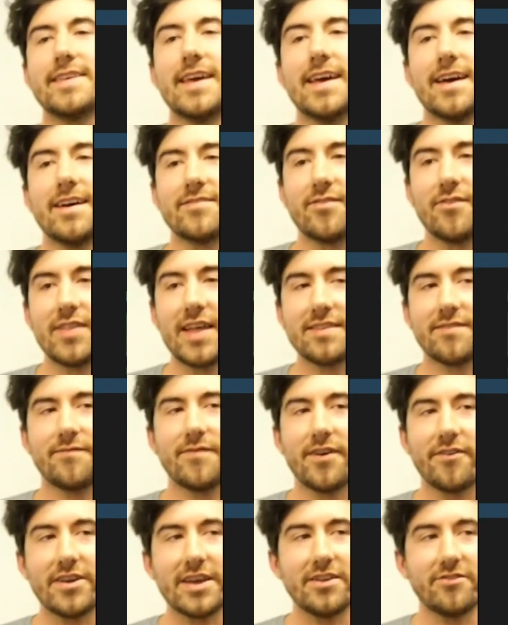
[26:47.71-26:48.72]
Yeah, so that's
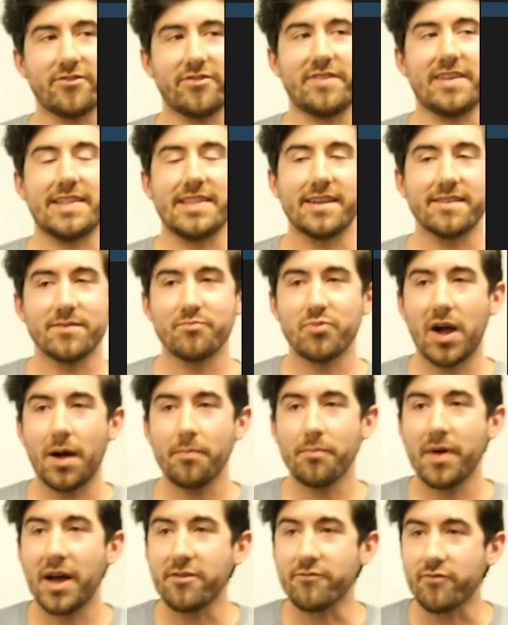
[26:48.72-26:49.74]
very interesting. That was a
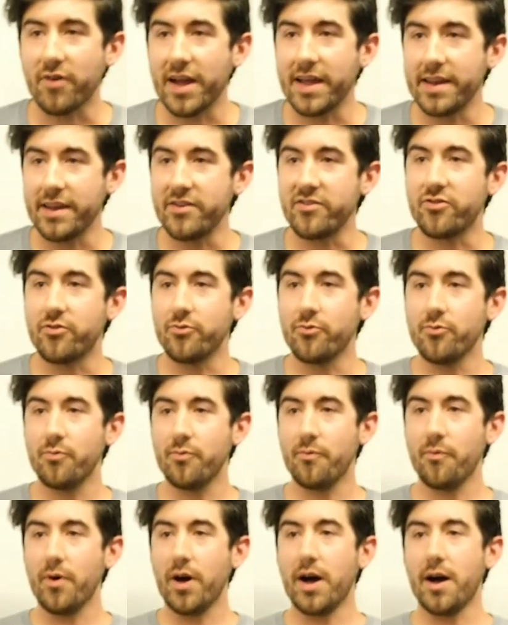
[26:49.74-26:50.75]
problem I ran
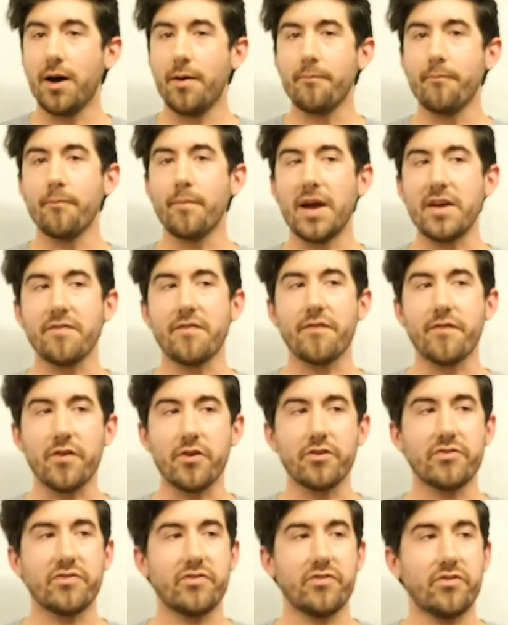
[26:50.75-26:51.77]
into. My
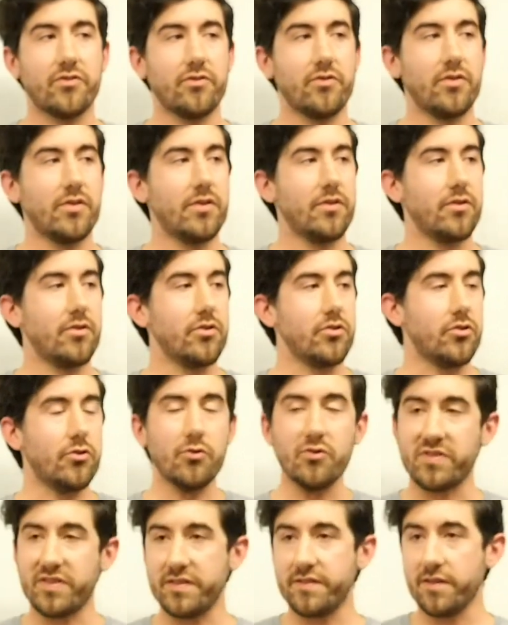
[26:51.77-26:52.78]
first
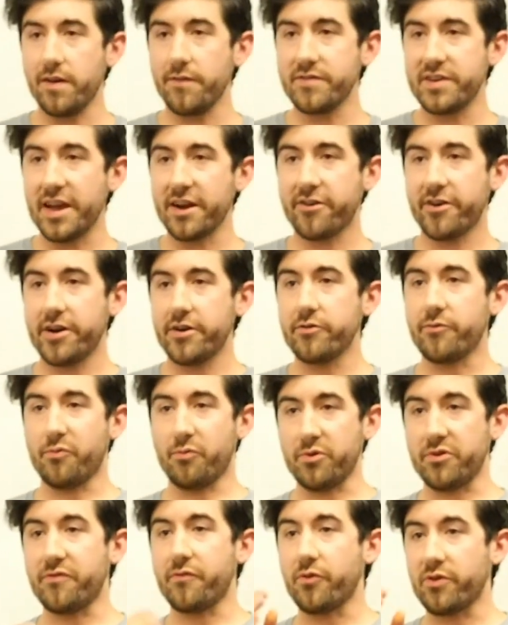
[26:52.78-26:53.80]
usage of decorators
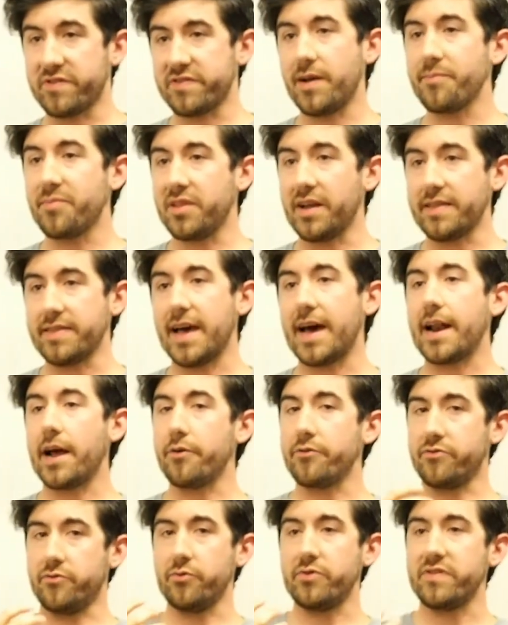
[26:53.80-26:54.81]
was for something like that.
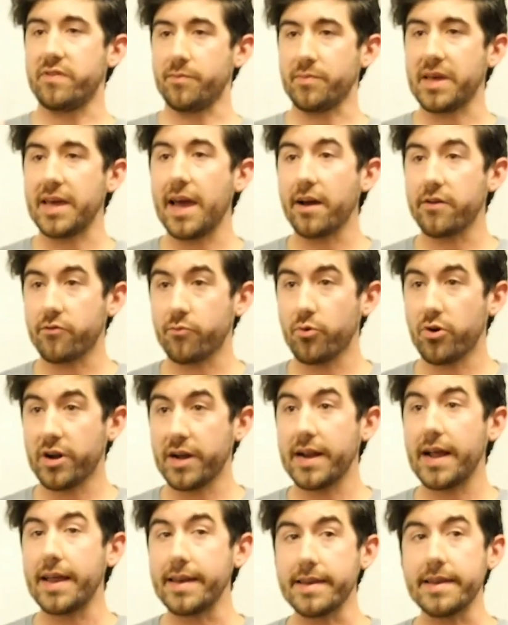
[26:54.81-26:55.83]
I was doing some cache
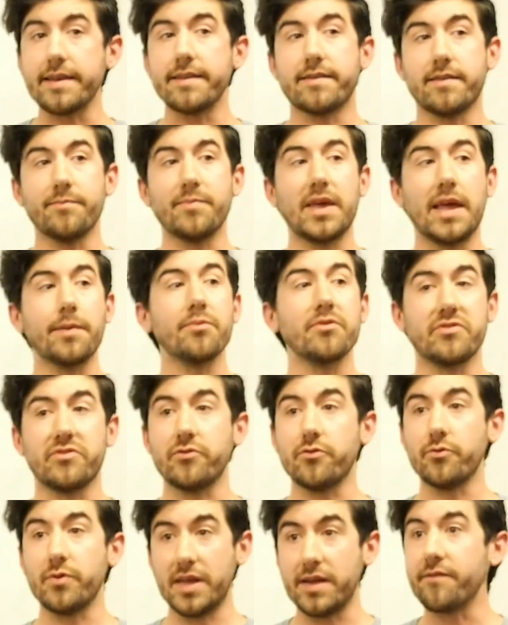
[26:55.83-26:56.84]
work and I needed to be able
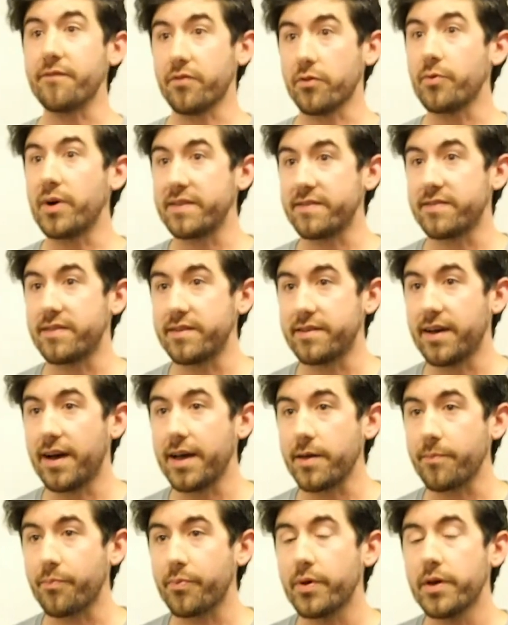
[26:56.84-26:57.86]
to influence the
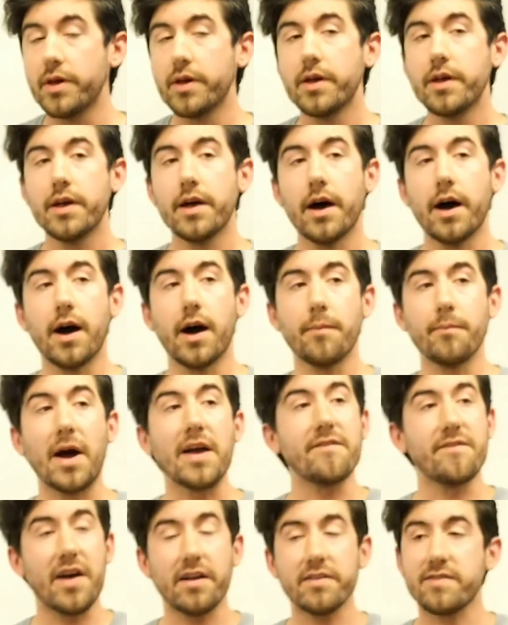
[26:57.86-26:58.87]
type.
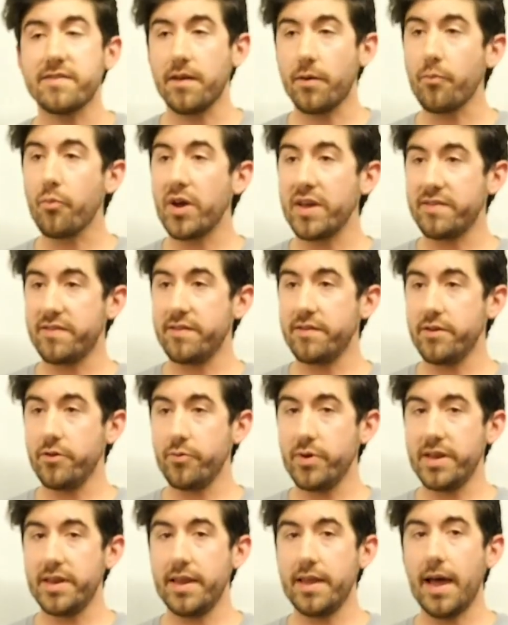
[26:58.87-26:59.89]
I found some ways to
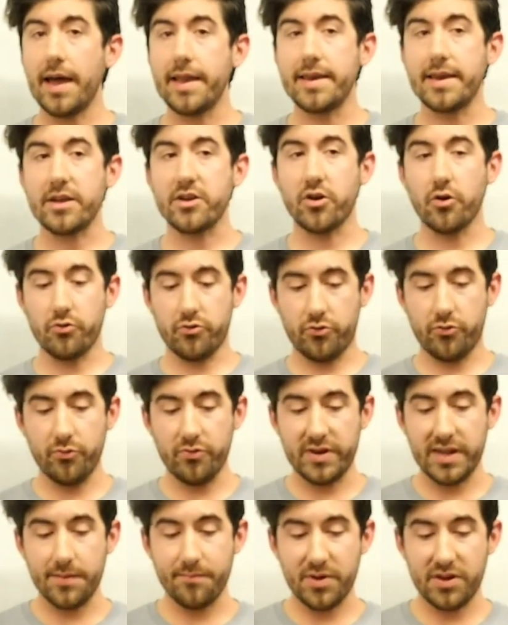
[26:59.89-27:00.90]
do it. I didn't go
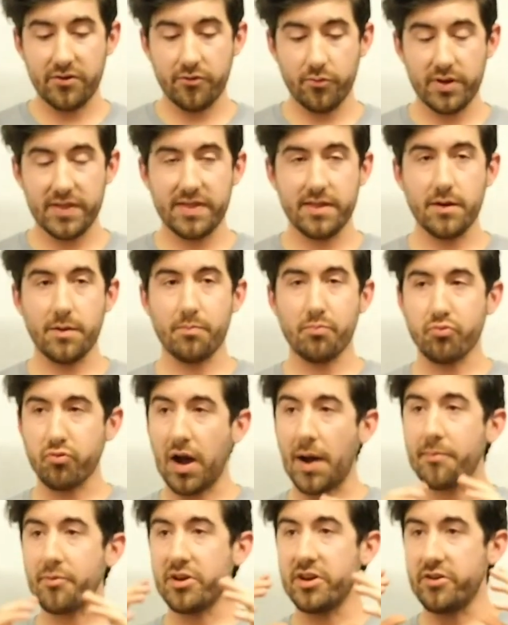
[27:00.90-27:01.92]
too deep into it. The
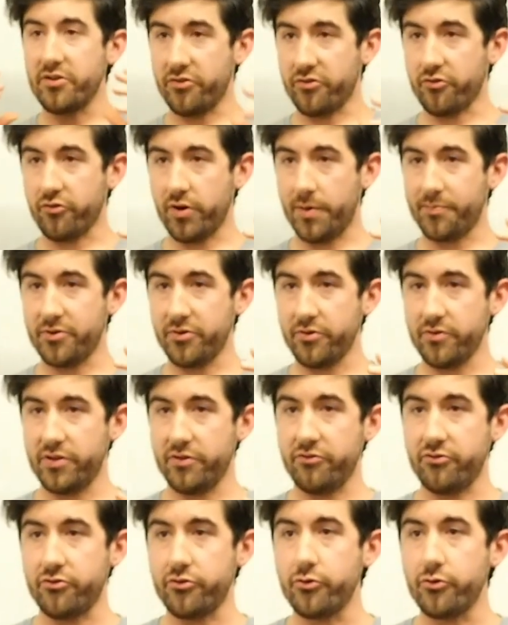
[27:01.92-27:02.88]
property descriptor, there's